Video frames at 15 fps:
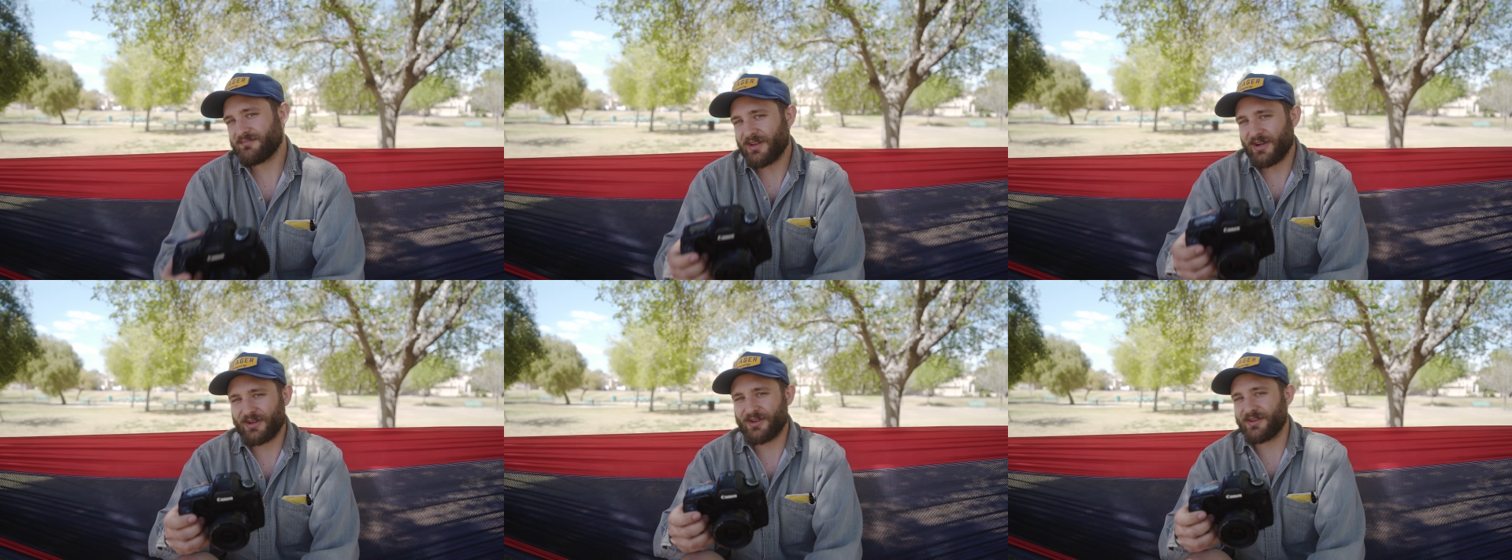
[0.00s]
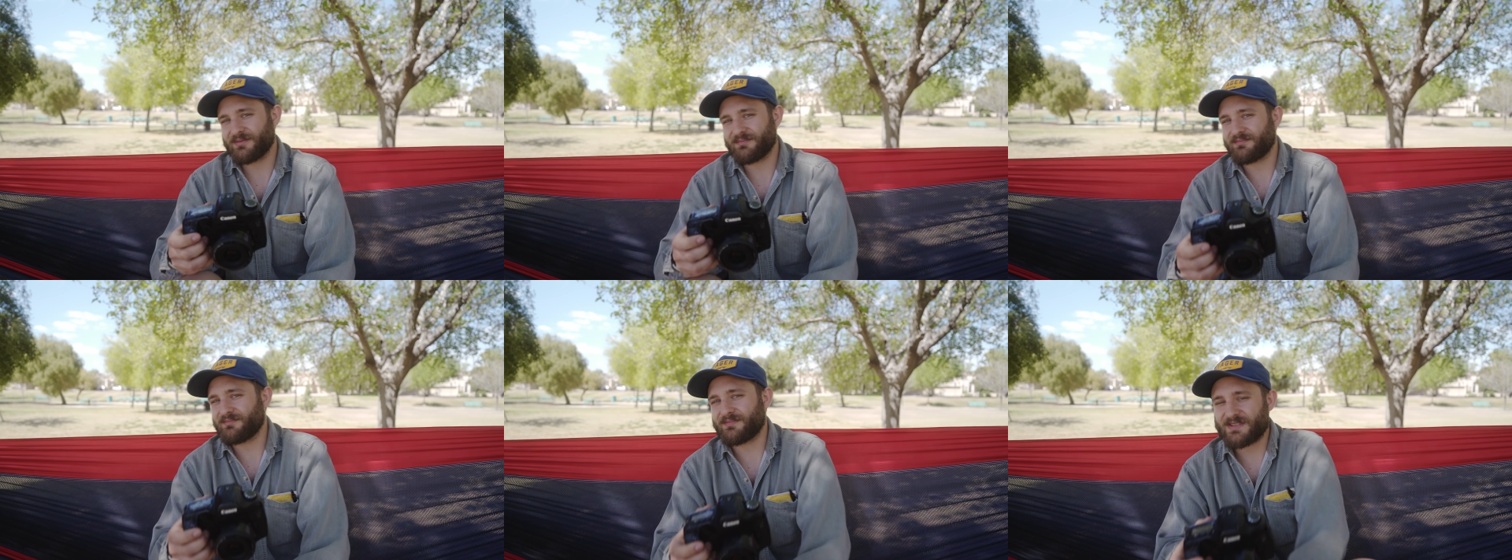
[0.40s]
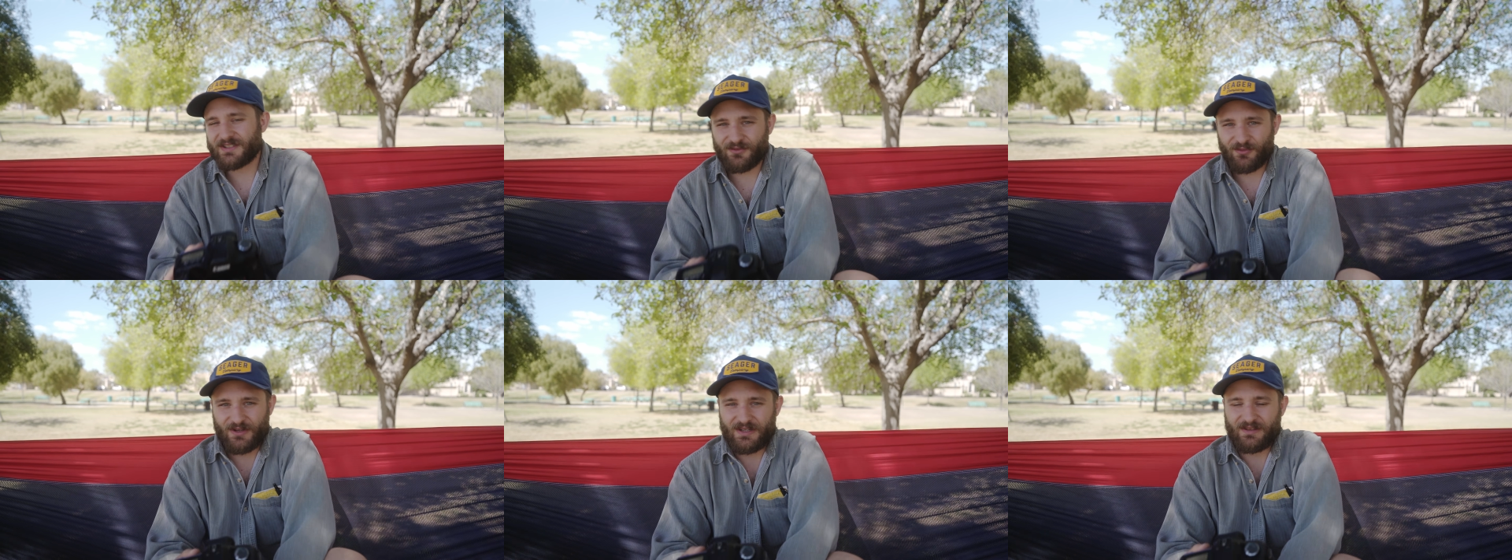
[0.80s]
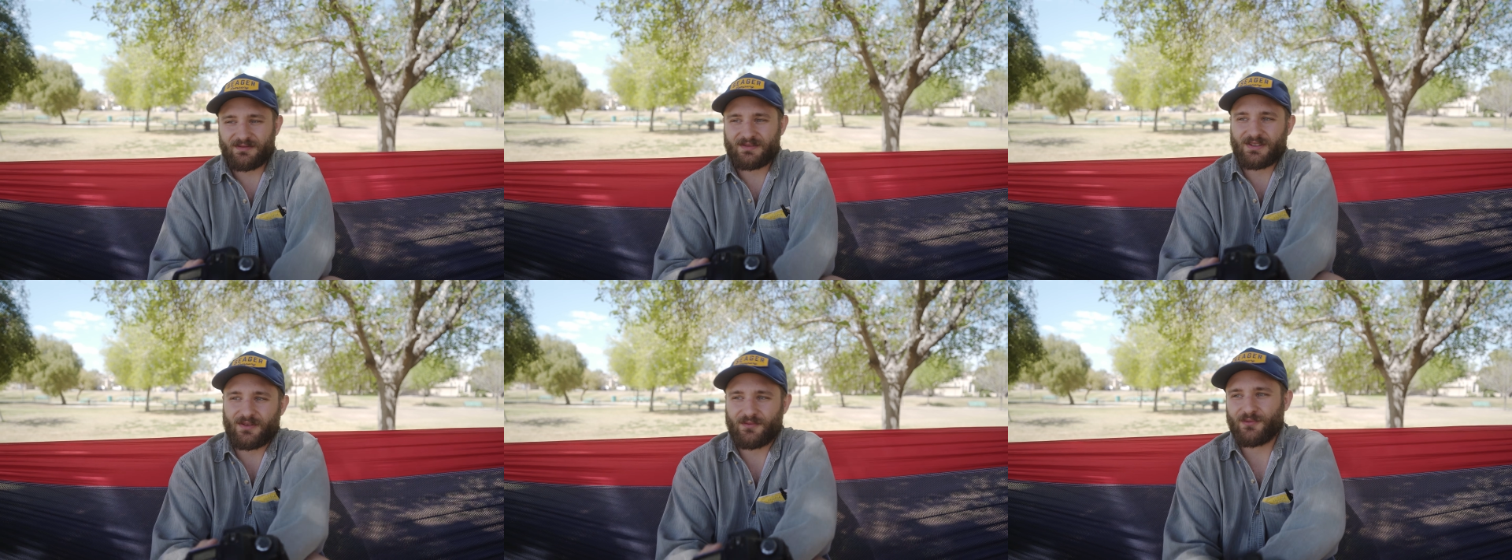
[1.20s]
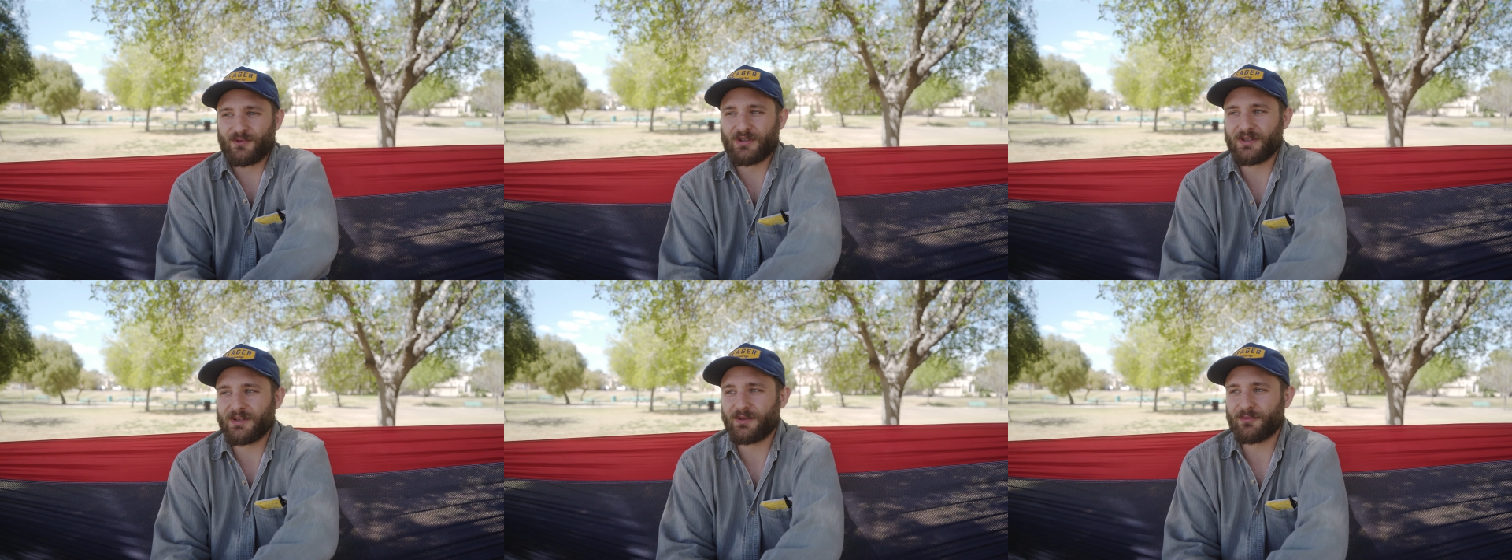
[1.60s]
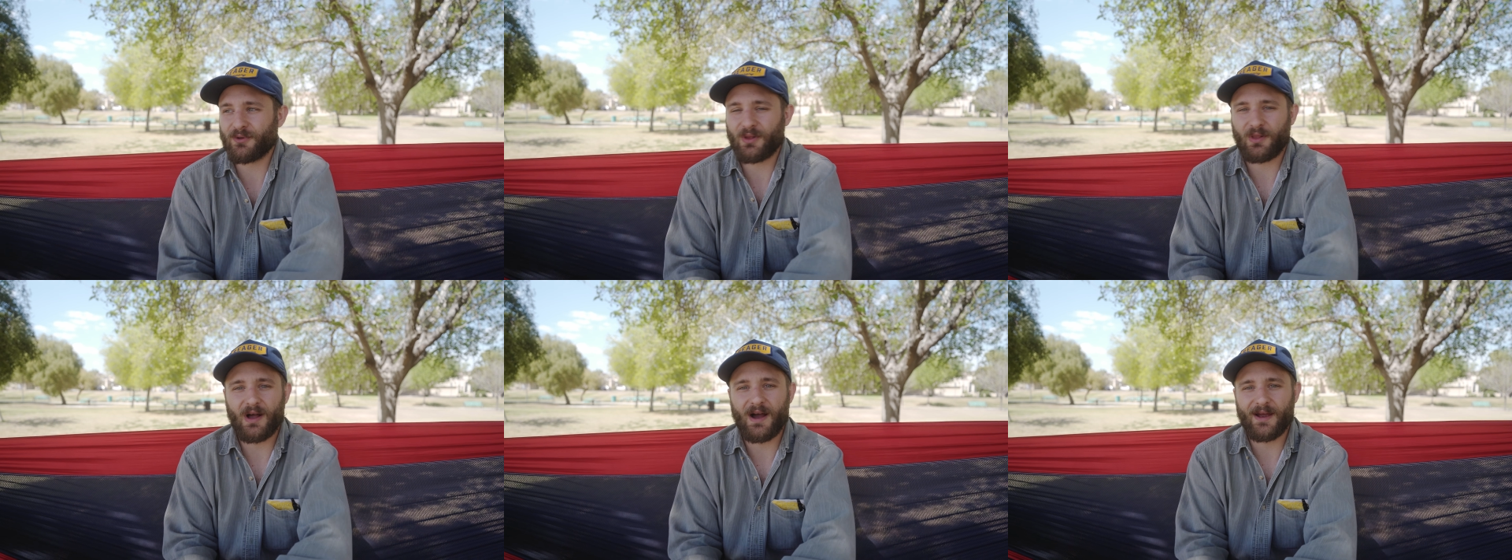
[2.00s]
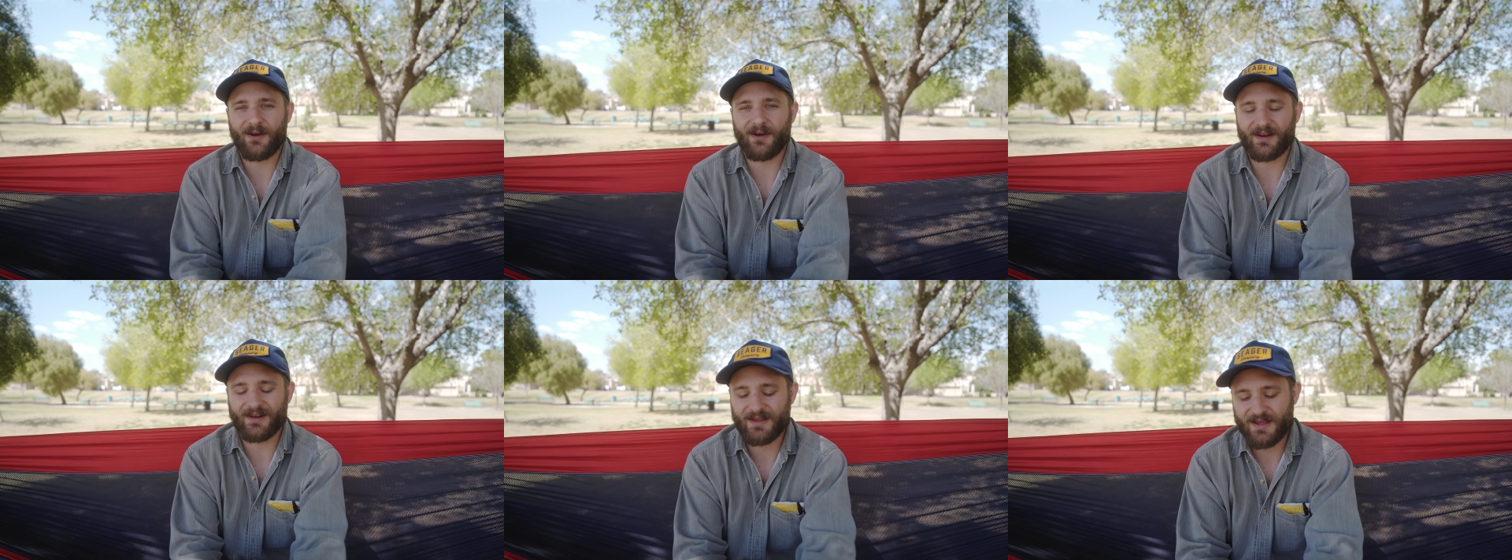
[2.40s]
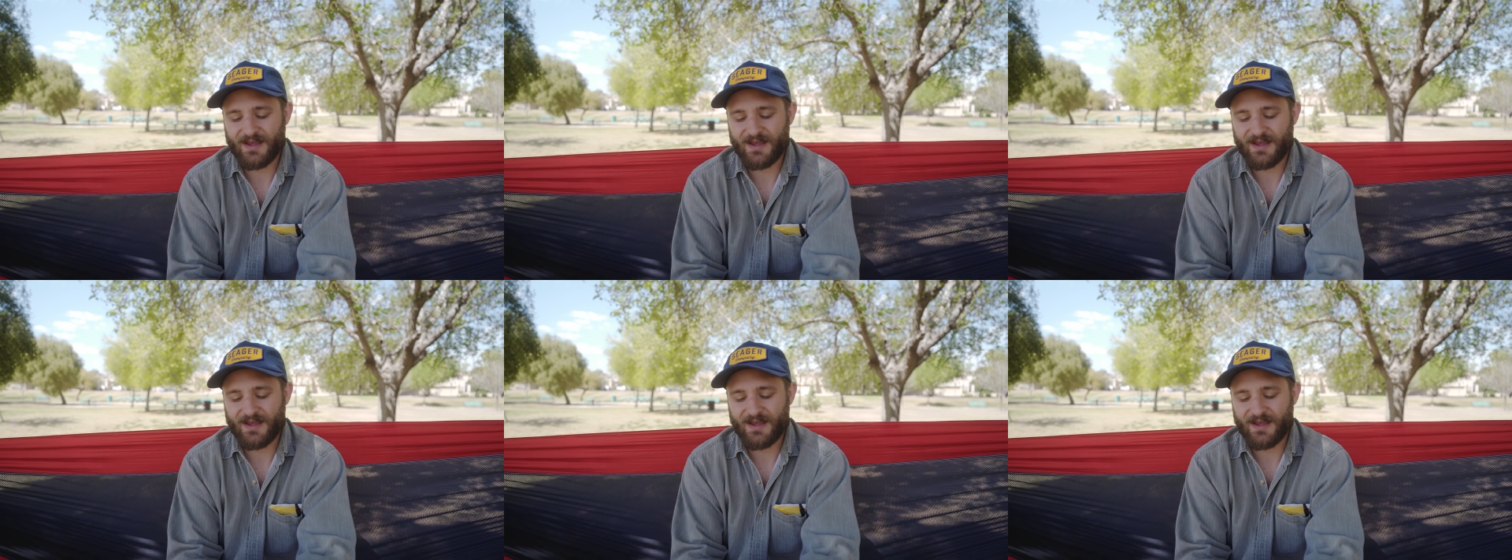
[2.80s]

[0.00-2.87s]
a good screen to really rely on.